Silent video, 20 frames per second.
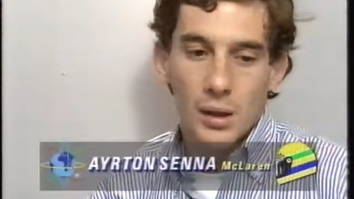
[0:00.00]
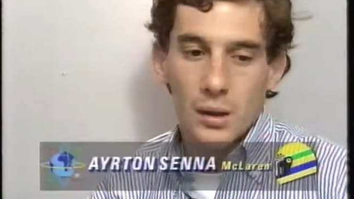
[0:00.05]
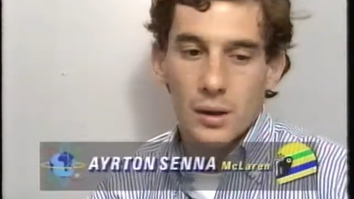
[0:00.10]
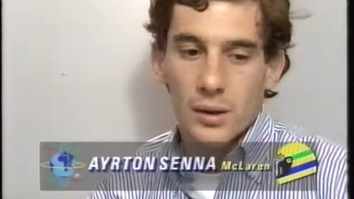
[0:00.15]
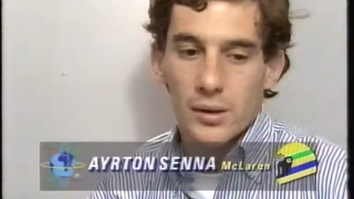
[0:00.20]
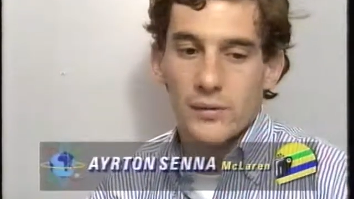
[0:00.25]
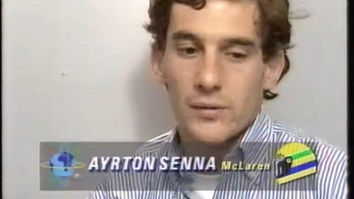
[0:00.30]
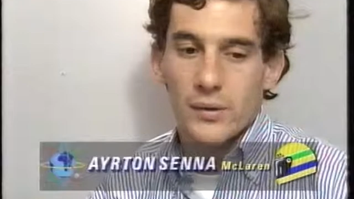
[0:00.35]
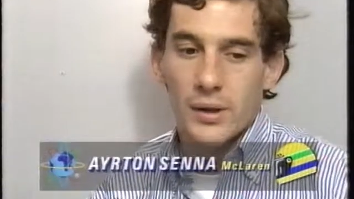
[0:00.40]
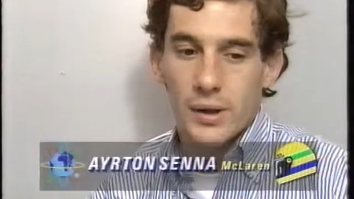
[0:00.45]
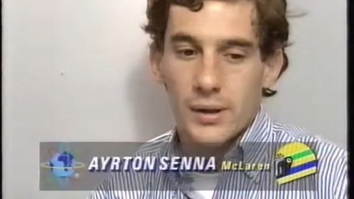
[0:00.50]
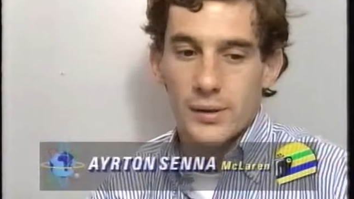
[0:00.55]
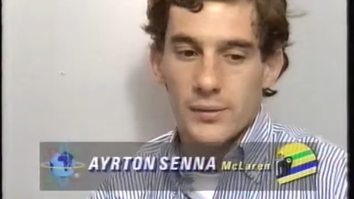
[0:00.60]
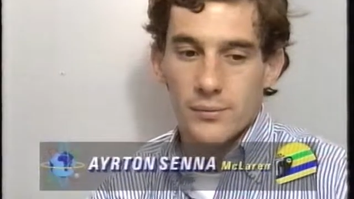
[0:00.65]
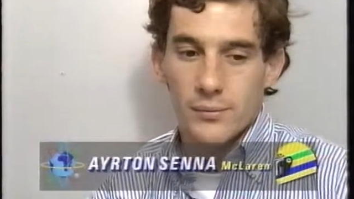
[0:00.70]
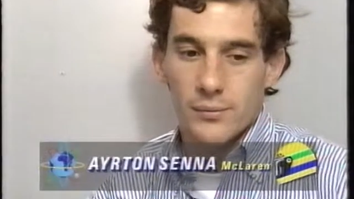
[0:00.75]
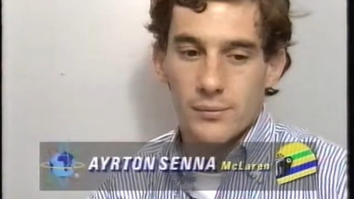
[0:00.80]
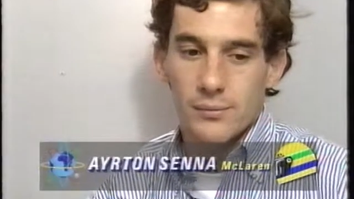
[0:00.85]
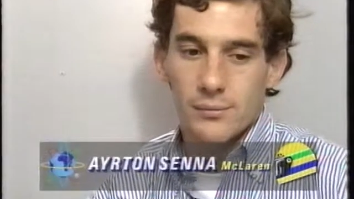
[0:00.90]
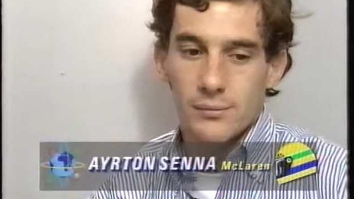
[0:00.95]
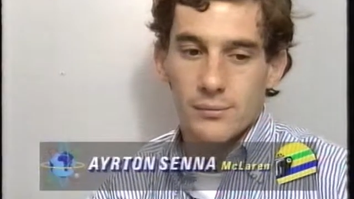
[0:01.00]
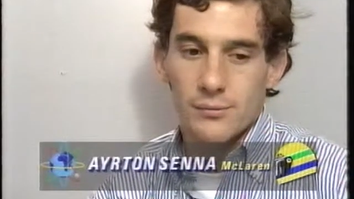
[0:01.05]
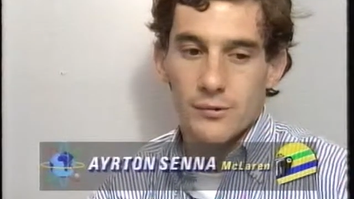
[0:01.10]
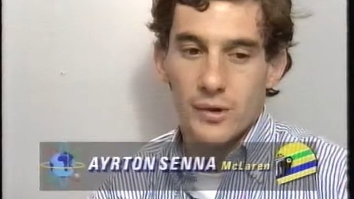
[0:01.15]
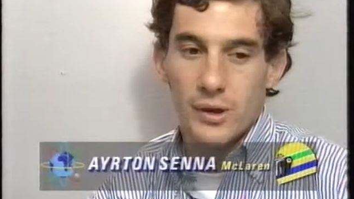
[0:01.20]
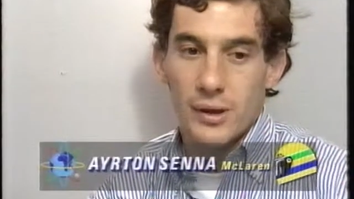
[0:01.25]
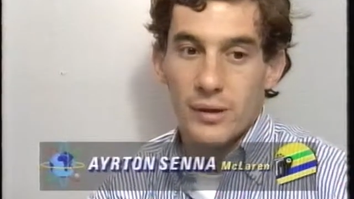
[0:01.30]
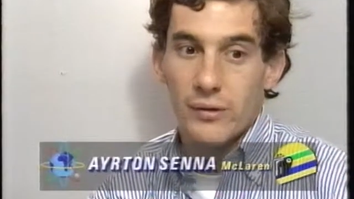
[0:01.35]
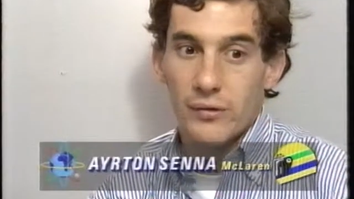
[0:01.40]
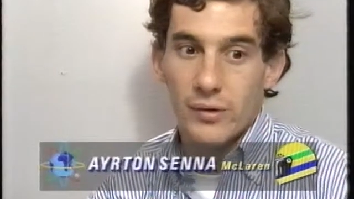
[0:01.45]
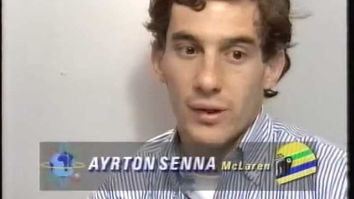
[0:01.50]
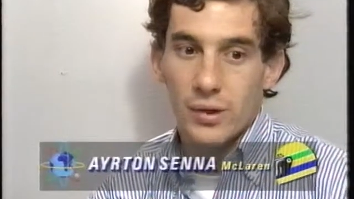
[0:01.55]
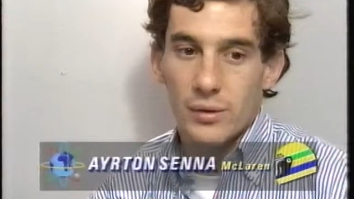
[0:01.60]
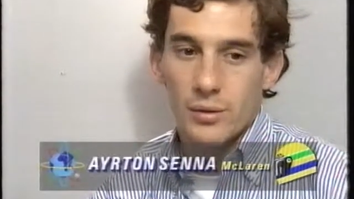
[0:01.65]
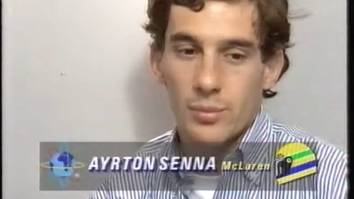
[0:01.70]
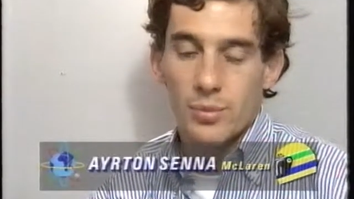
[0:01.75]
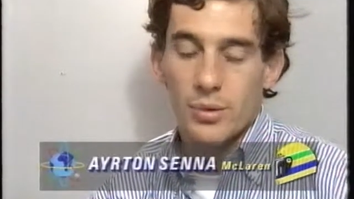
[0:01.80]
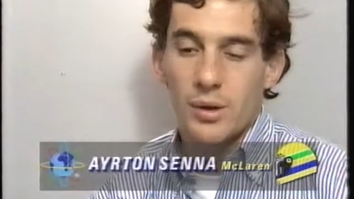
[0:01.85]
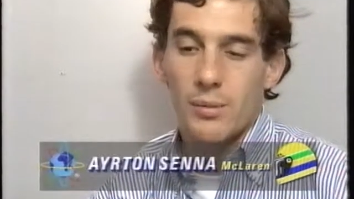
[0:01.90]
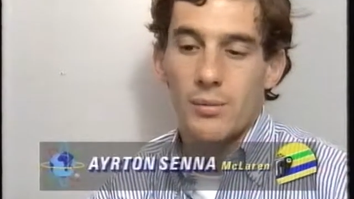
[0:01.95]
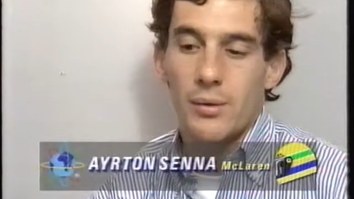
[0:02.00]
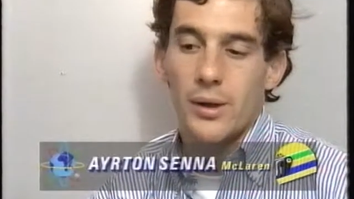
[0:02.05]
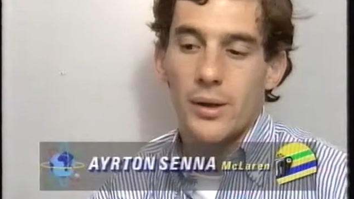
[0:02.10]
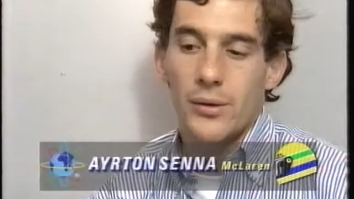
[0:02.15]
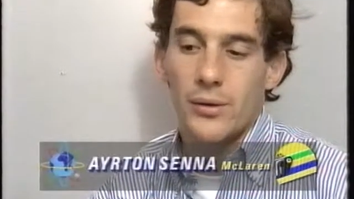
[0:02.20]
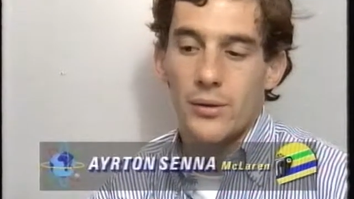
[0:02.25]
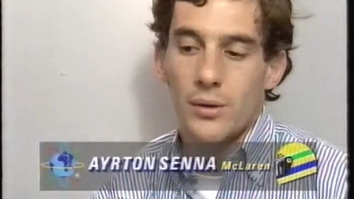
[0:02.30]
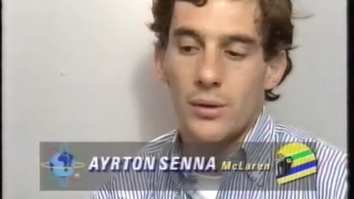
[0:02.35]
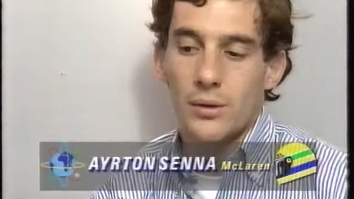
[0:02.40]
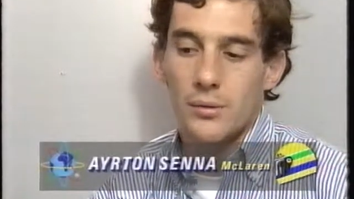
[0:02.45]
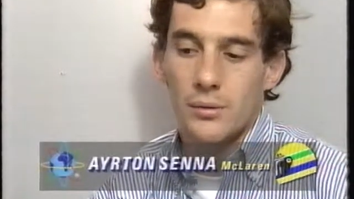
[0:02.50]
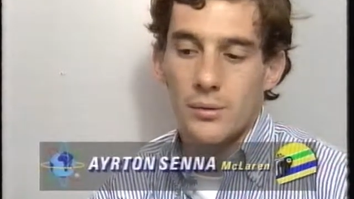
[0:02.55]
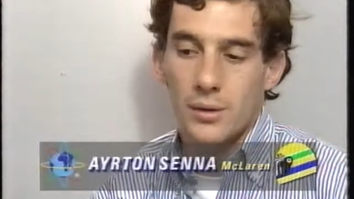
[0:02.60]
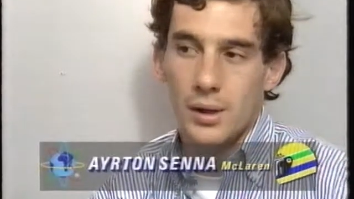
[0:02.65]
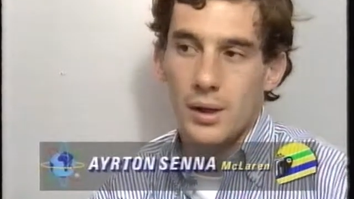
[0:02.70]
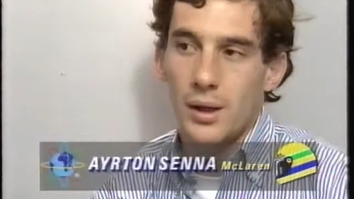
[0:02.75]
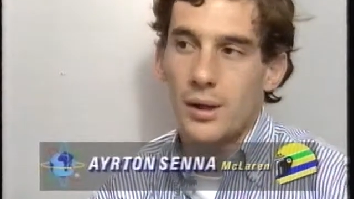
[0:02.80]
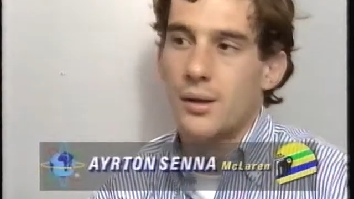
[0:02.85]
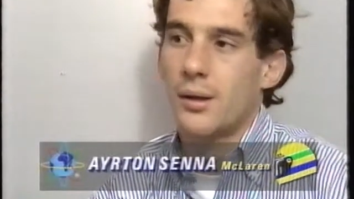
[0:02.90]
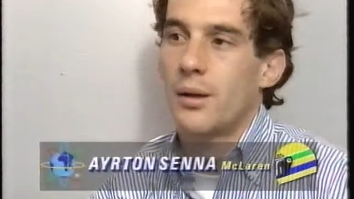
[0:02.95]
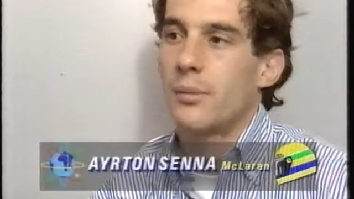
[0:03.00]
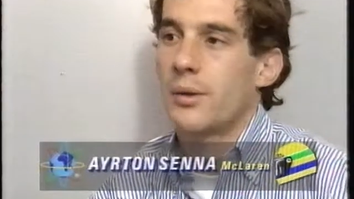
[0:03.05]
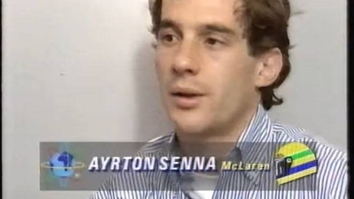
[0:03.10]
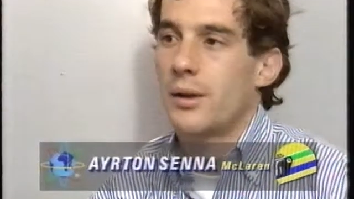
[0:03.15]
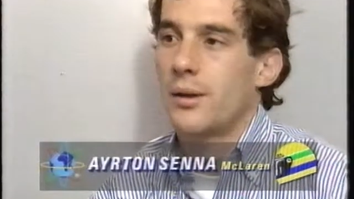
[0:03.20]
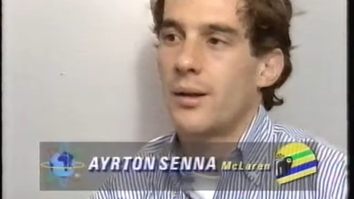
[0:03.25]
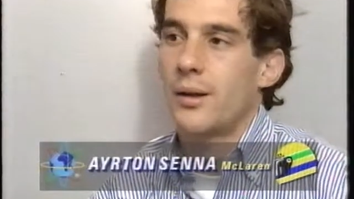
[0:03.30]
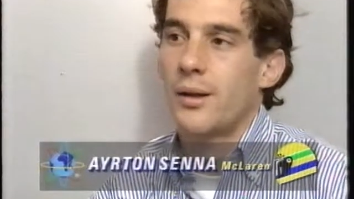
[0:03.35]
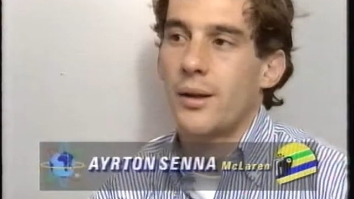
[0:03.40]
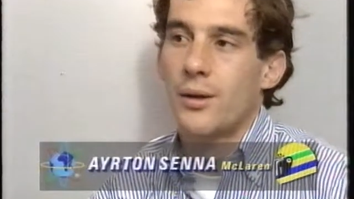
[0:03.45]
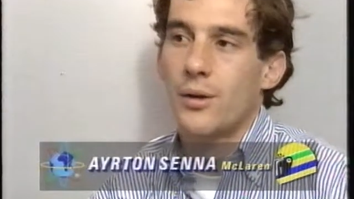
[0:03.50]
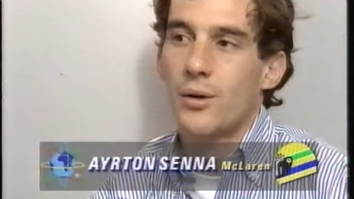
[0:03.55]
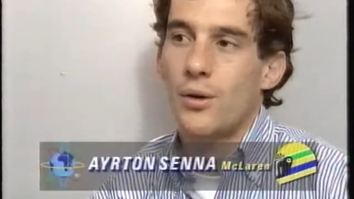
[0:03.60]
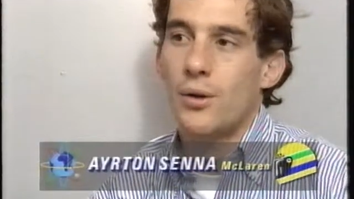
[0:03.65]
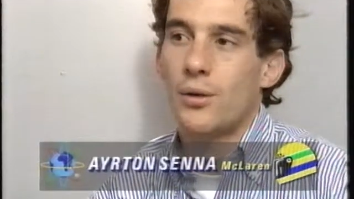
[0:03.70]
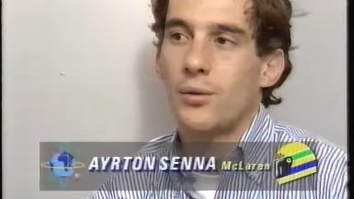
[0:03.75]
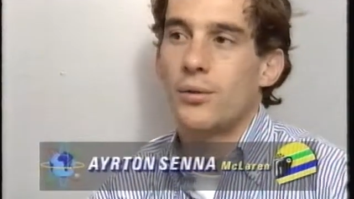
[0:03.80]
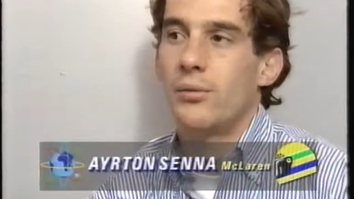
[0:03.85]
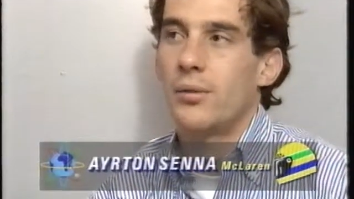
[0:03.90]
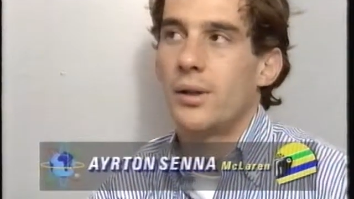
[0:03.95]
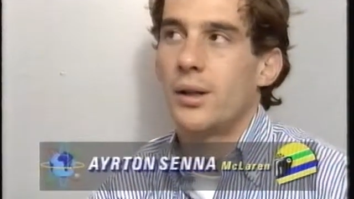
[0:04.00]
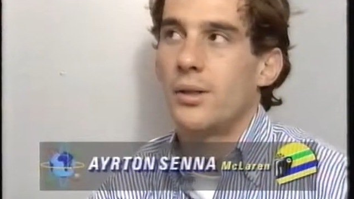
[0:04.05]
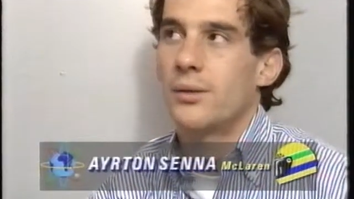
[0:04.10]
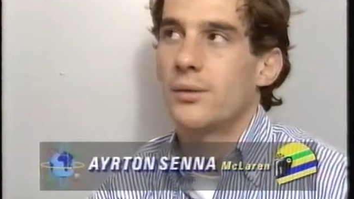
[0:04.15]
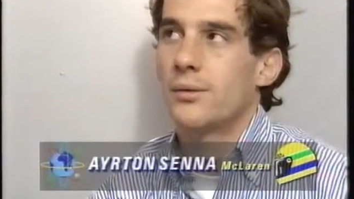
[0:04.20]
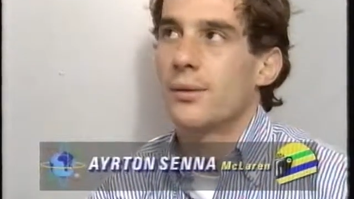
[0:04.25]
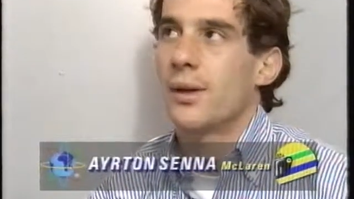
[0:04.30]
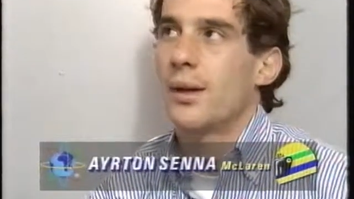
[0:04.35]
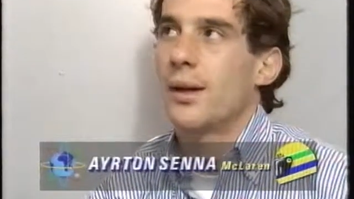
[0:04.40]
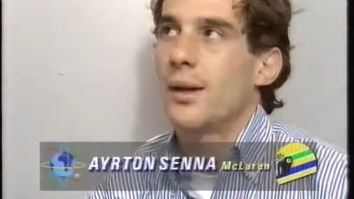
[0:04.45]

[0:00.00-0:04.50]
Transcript: As far as when I felt the problem, I thought, okay, I come in and I call the radio.